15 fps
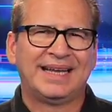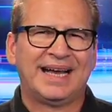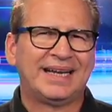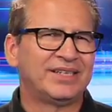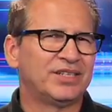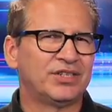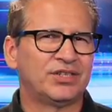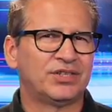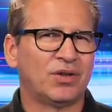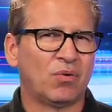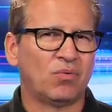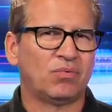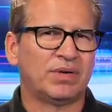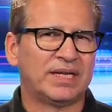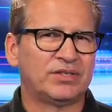I just
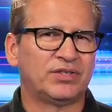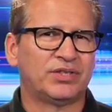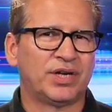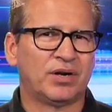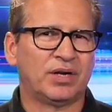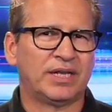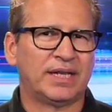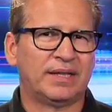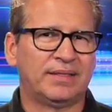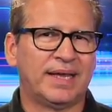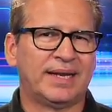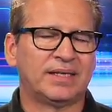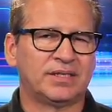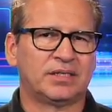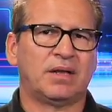don't necessarily get that.
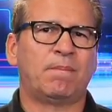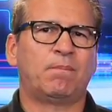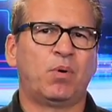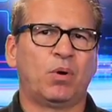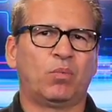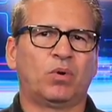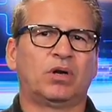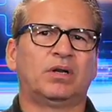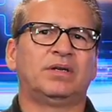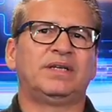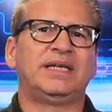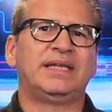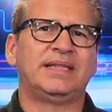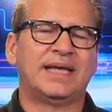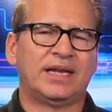At some point, we're going to
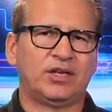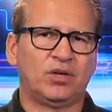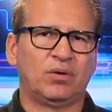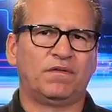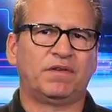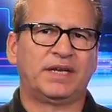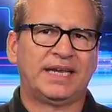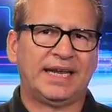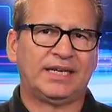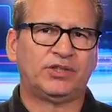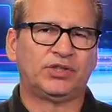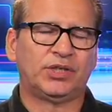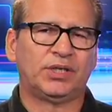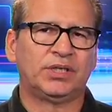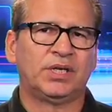need that
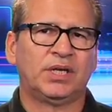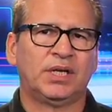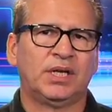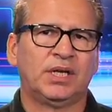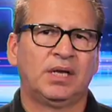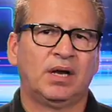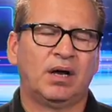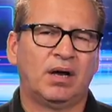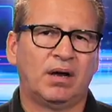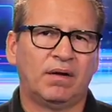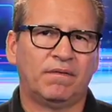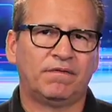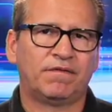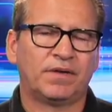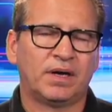unification
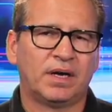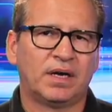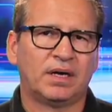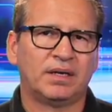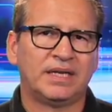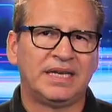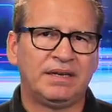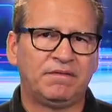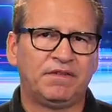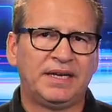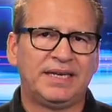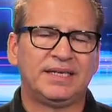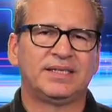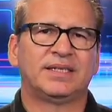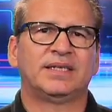of uh,
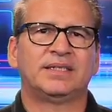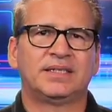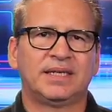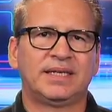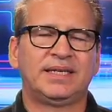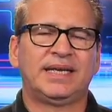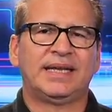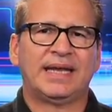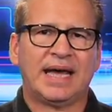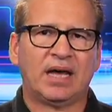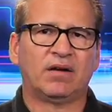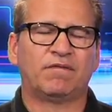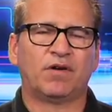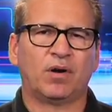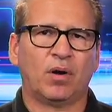EVs and to get out
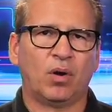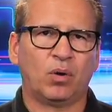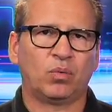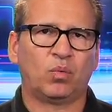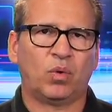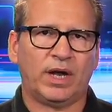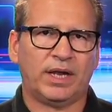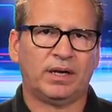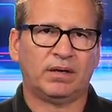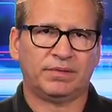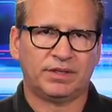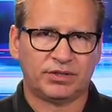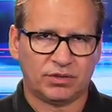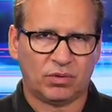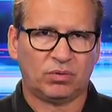of our own way on
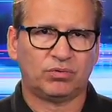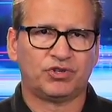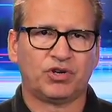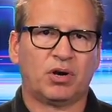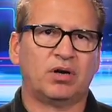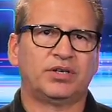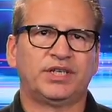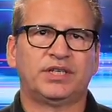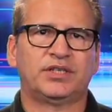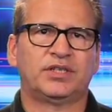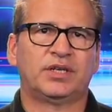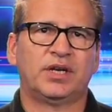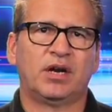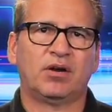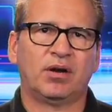this whole charging
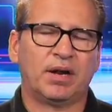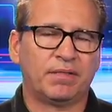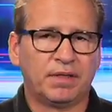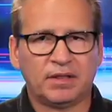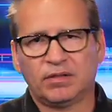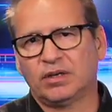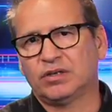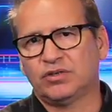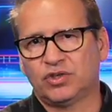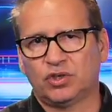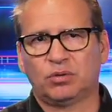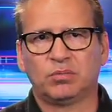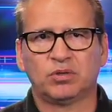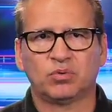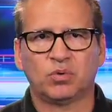scenario. And I think the
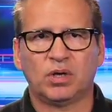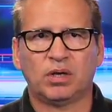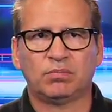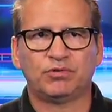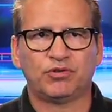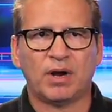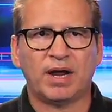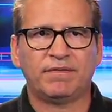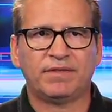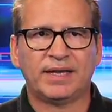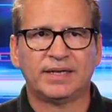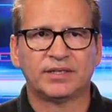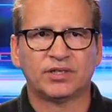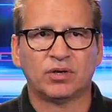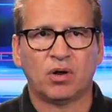consumers will help drive
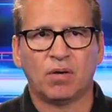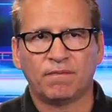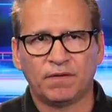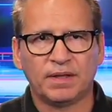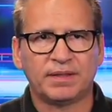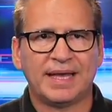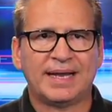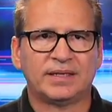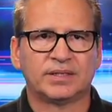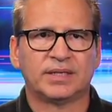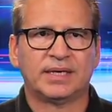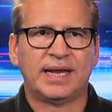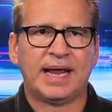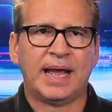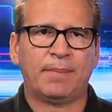that. So hopefully that is
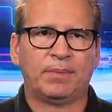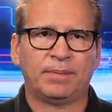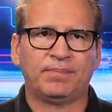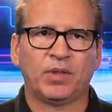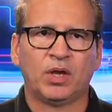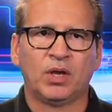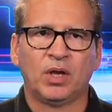going to happen.